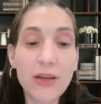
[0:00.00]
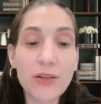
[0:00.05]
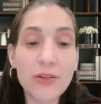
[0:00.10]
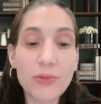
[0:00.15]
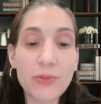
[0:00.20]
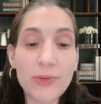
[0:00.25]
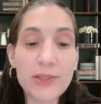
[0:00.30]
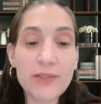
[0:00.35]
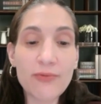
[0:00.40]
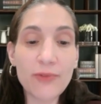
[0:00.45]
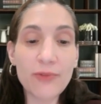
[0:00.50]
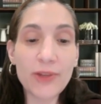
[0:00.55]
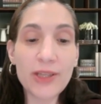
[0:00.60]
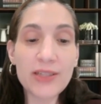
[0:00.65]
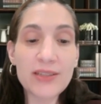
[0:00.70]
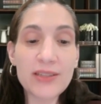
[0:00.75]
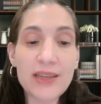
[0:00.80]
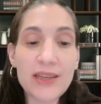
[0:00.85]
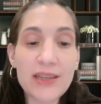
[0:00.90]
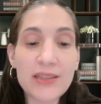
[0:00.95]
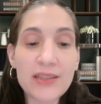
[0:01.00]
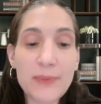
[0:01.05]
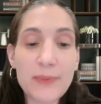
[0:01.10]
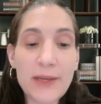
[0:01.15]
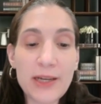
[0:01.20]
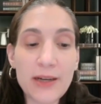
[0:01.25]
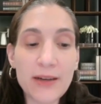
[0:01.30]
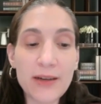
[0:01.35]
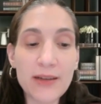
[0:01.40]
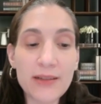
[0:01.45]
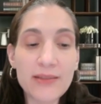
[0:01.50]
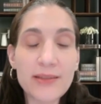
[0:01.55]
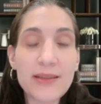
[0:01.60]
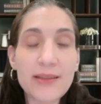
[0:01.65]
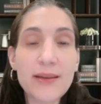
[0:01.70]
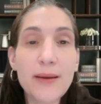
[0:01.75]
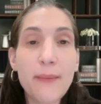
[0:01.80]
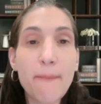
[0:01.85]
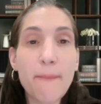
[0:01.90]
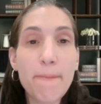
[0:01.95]
The reason for this is because
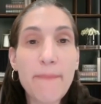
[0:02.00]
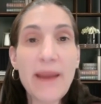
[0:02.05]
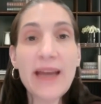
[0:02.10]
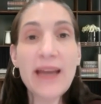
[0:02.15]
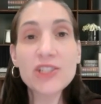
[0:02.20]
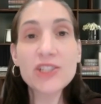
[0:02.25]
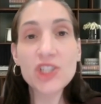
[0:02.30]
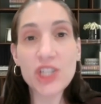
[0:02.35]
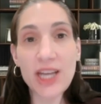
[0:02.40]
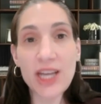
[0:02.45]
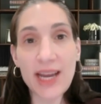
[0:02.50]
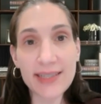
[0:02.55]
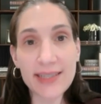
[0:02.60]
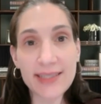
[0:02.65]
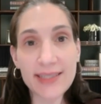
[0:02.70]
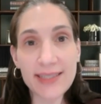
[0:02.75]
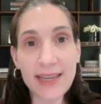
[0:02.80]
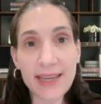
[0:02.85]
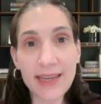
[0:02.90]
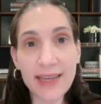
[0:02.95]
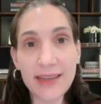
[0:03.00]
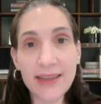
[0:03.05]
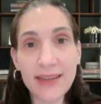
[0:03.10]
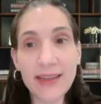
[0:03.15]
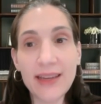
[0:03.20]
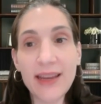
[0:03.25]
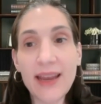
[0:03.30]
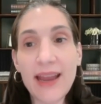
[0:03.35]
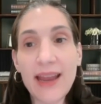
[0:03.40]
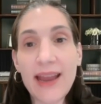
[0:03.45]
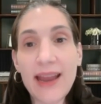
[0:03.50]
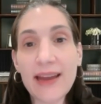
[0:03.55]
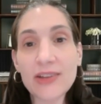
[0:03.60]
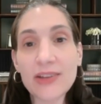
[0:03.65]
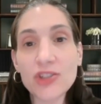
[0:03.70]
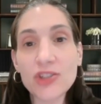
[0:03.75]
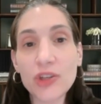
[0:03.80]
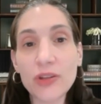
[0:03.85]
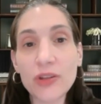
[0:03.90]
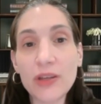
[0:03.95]
batch tasking
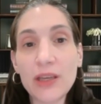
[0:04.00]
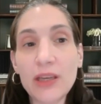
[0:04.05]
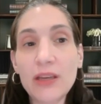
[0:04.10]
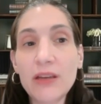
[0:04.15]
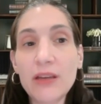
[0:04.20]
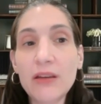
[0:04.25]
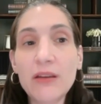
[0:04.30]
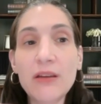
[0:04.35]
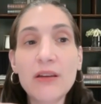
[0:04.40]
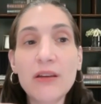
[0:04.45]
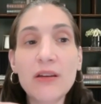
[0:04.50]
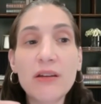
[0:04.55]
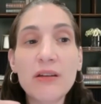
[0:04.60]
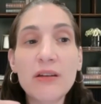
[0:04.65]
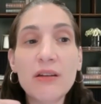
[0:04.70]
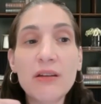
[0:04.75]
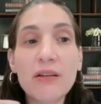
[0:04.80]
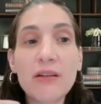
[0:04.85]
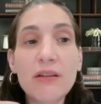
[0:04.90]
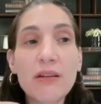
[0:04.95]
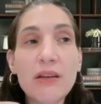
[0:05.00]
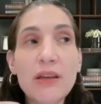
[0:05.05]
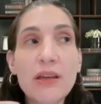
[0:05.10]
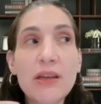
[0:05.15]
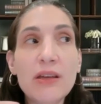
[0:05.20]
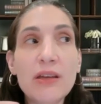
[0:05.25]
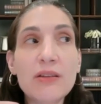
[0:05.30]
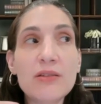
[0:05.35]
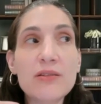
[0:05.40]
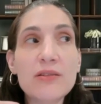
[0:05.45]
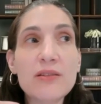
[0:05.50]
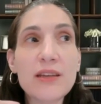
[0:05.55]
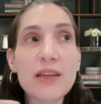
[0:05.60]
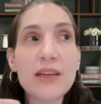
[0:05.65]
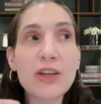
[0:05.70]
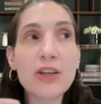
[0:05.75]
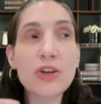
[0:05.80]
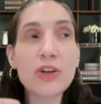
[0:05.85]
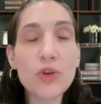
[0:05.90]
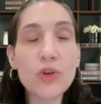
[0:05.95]
actually is
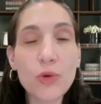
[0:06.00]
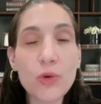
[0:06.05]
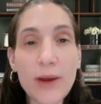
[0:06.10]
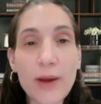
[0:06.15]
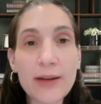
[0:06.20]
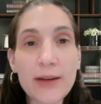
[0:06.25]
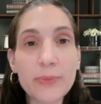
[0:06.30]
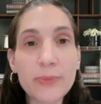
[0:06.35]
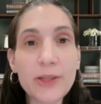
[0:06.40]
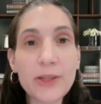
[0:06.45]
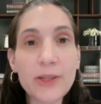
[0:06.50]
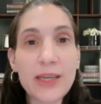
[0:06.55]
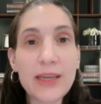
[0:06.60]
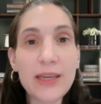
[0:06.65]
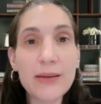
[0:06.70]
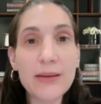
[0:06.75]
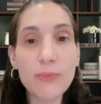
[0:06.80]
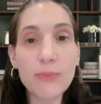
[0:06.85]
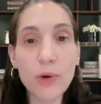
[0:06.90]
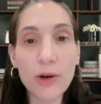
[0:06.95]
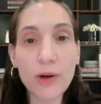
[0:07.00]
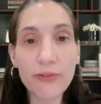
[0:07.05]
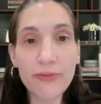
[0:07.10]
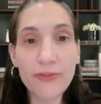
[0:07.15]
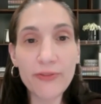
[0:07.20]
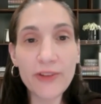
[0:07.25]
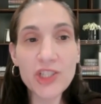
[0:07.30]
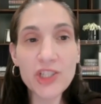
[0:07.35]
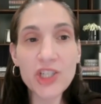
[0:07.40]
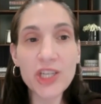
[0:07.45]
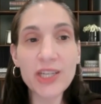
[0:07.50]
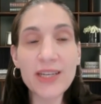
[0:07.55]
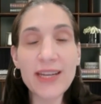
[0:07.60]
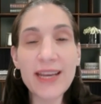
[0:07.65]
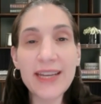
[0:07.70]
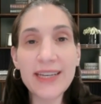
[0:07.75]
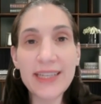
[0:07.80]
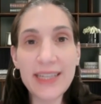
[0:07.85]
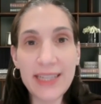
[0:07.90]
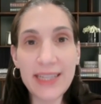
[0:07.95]
incredibly more efficient
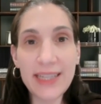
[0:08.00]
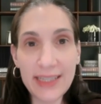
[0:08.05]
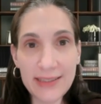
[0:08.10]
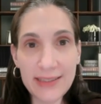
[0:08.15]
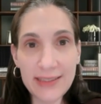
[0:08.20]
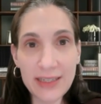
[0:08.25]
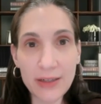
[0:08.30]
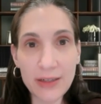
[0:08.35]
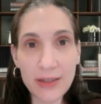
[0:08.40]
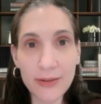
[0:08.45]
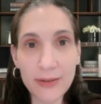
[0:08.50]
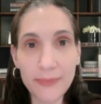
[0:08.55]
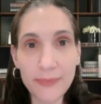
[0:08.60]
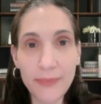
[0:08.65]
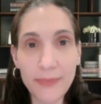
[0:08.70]
and easier.